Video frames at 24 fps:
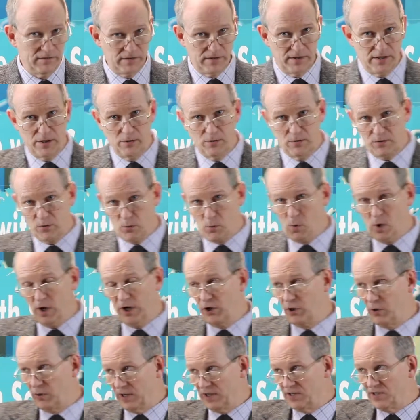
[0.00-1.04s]
The one
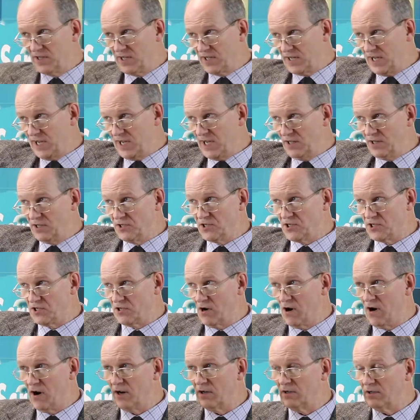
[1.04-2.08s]
who has the key, the
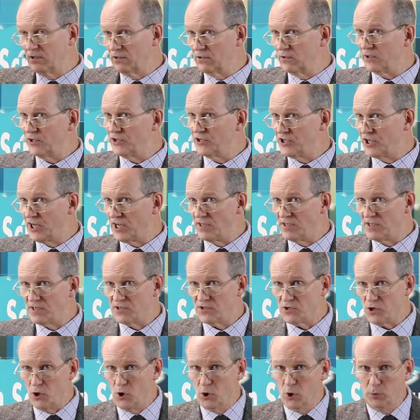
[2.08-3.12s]
star, the Lord
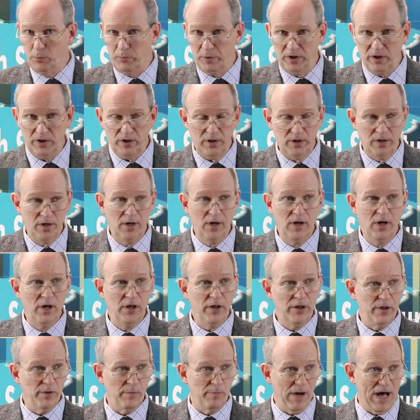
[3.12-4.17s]
Jesus, opened
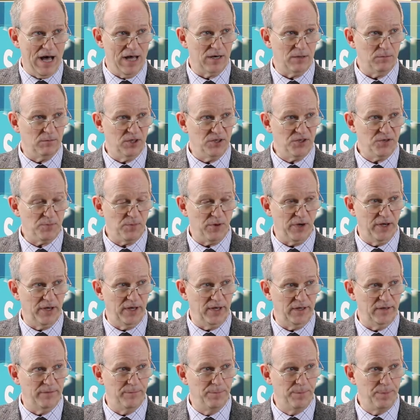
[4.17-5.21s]
the bottomless
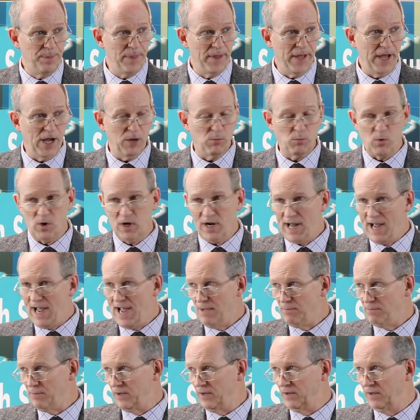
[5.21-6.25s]
pit. And what
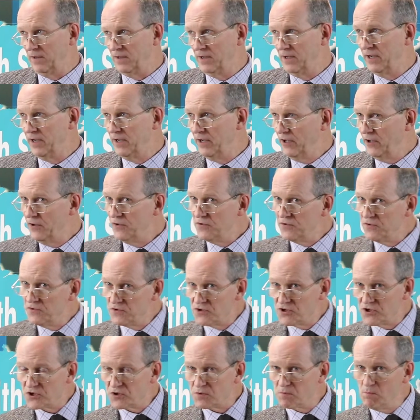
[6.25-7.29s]
happened?
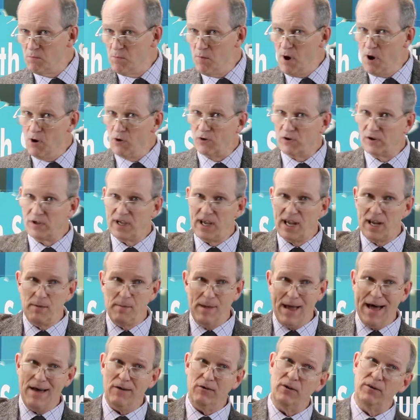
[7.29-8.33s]
Smoke came
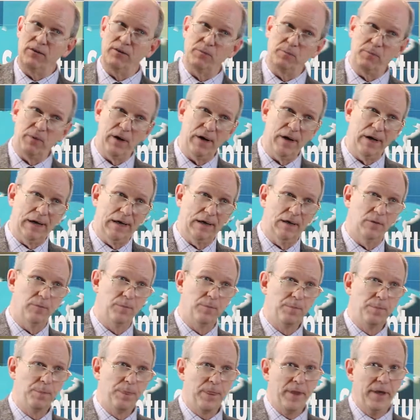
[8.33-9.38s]
out of the pit
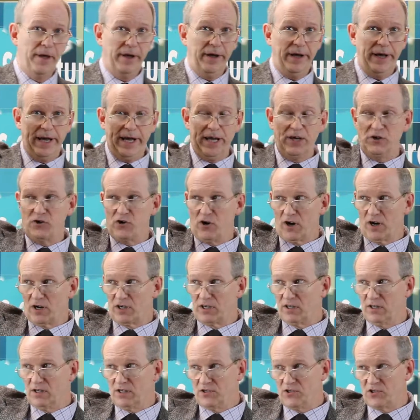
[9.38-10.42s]
and
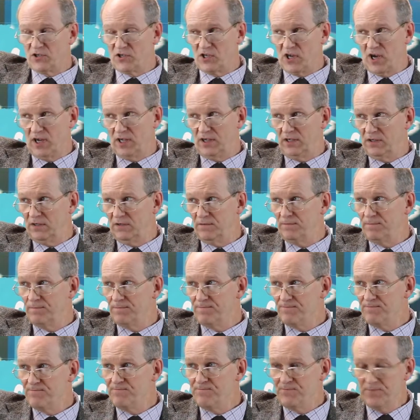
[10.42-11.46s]
darkened the sun,
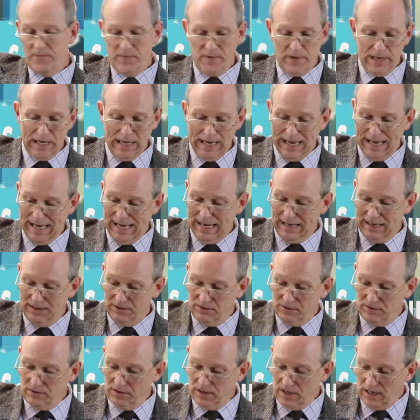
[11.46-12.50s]

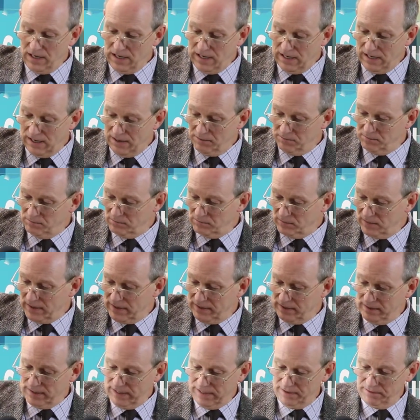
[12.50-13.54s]
and
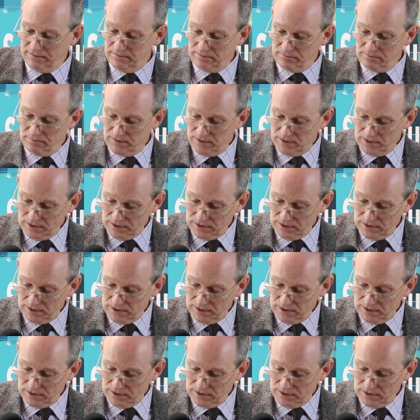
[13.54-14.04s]
the